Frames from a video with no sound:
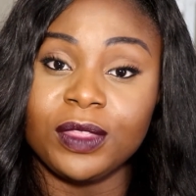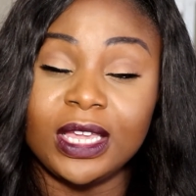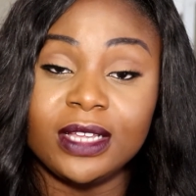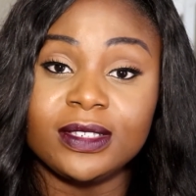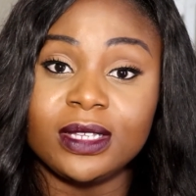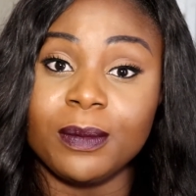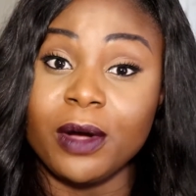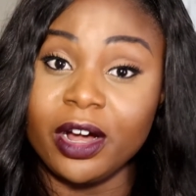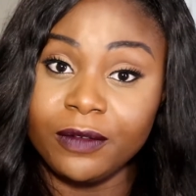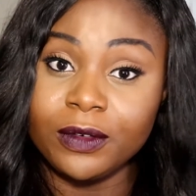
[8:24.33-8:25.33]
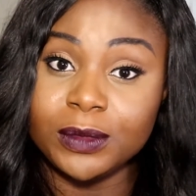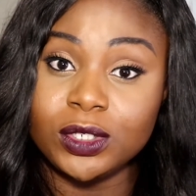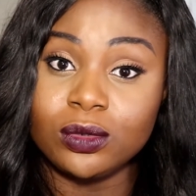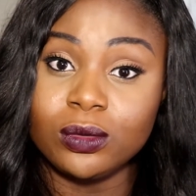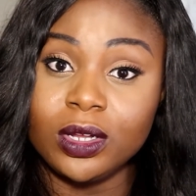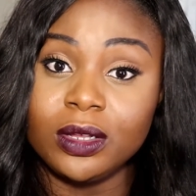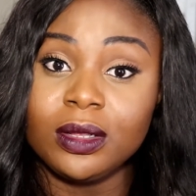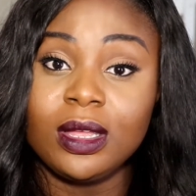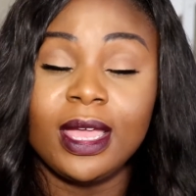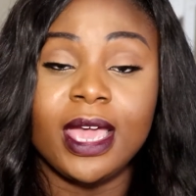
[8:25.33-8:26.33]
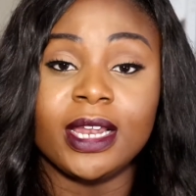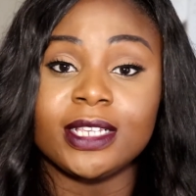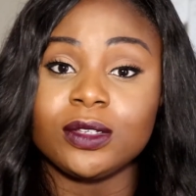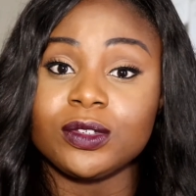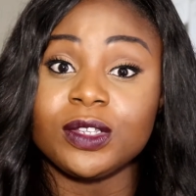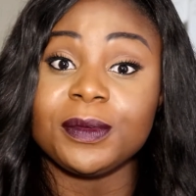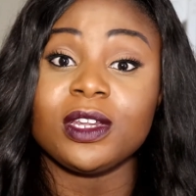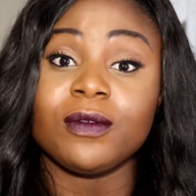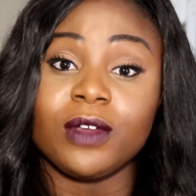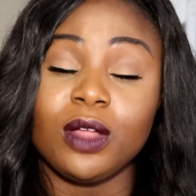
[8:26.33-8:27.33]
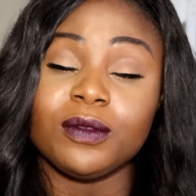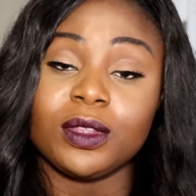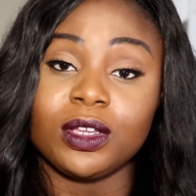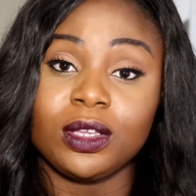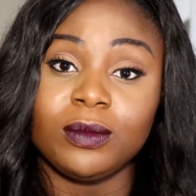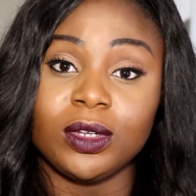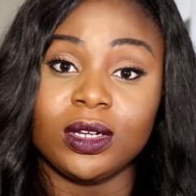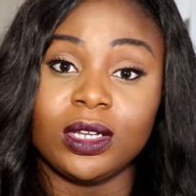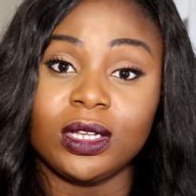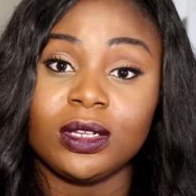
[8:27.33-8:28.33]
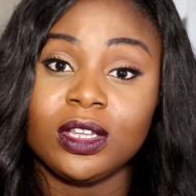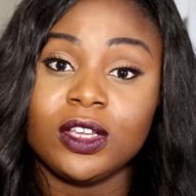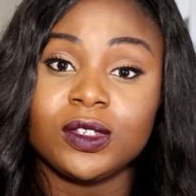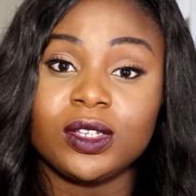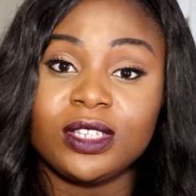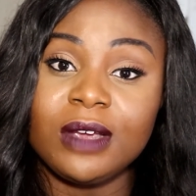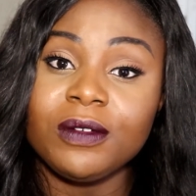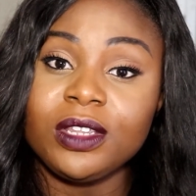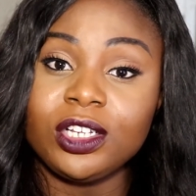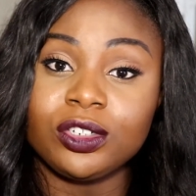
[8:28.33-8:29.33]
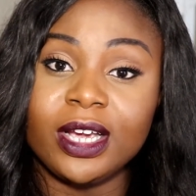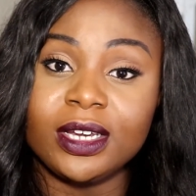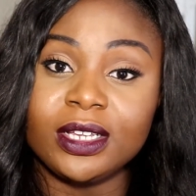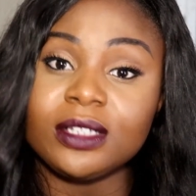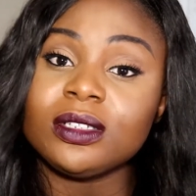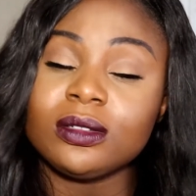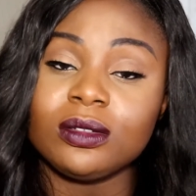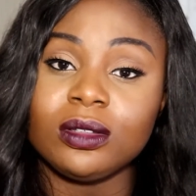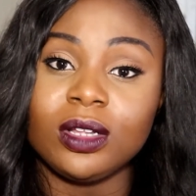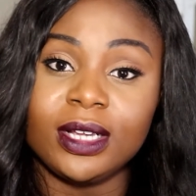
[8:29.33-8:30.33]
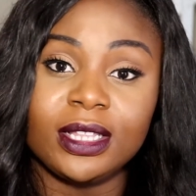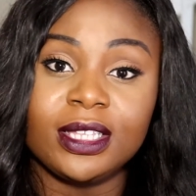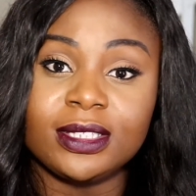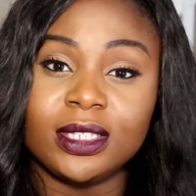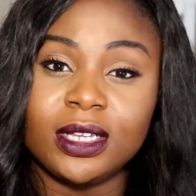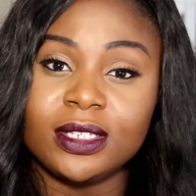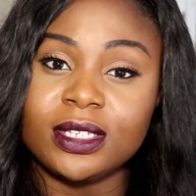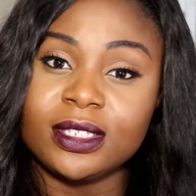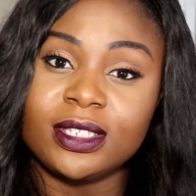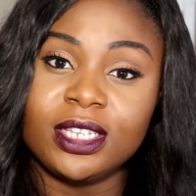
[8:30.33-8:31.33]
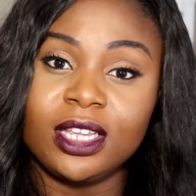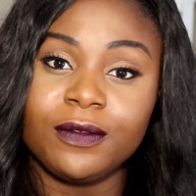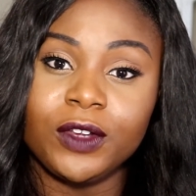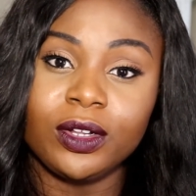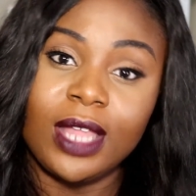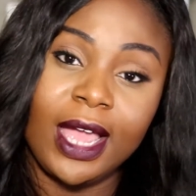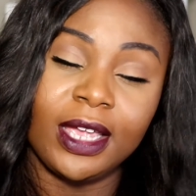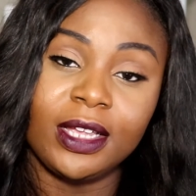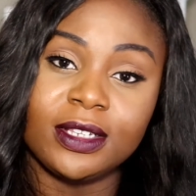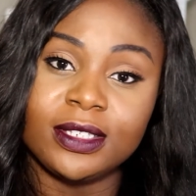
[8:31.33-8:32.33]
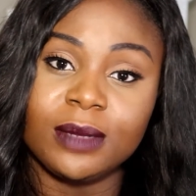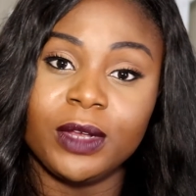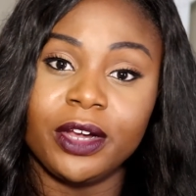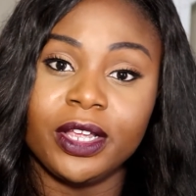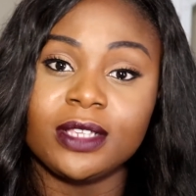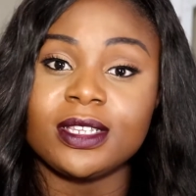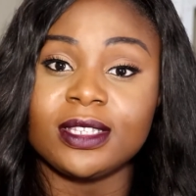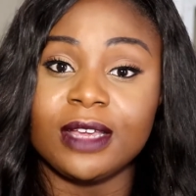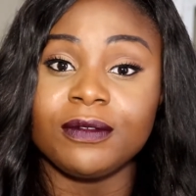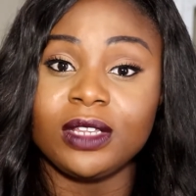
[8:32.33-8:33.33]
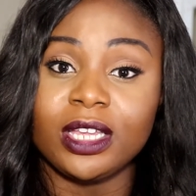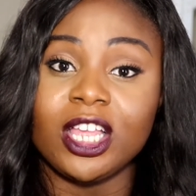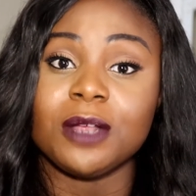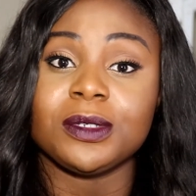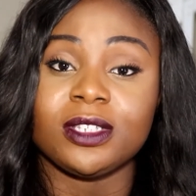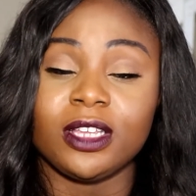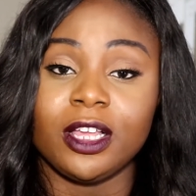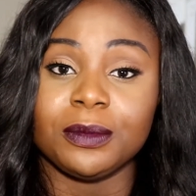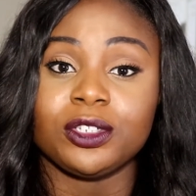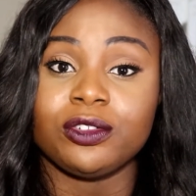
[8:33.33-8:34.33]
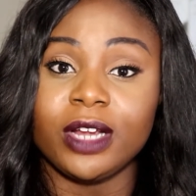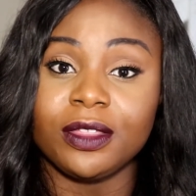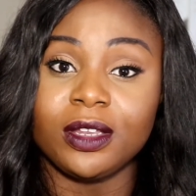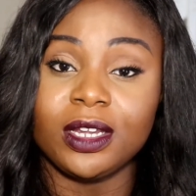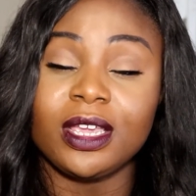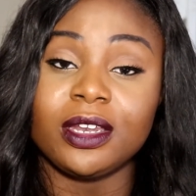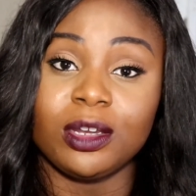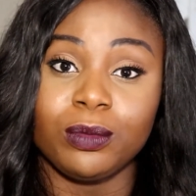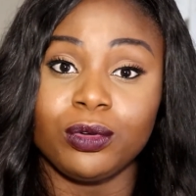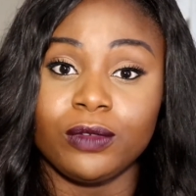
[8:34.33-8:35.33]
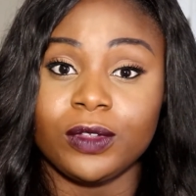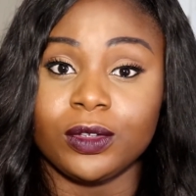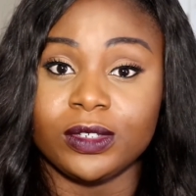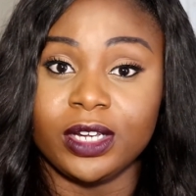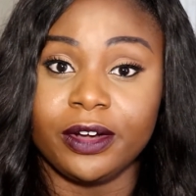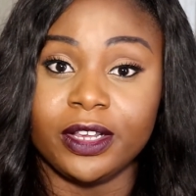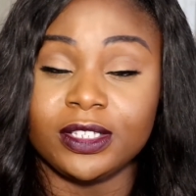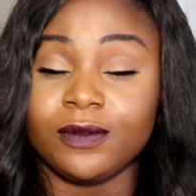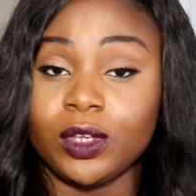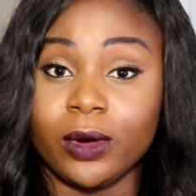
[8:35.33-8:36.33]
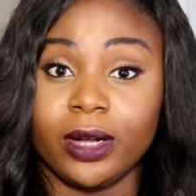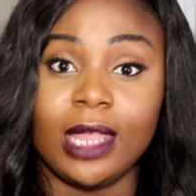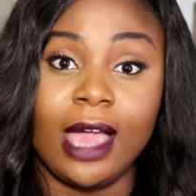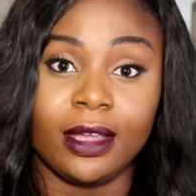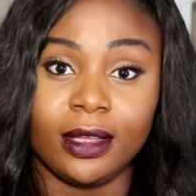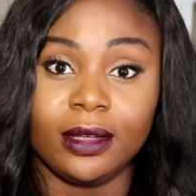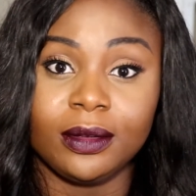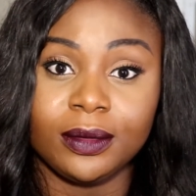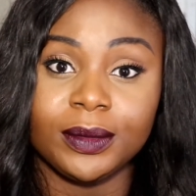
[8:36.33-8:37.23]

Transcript: things apart from school, and has also been involved in the community. So definitely try to look at these things and see if you're lacking in some areas. It definitely helps to help strengthen it and improve in those areas if you are lacking.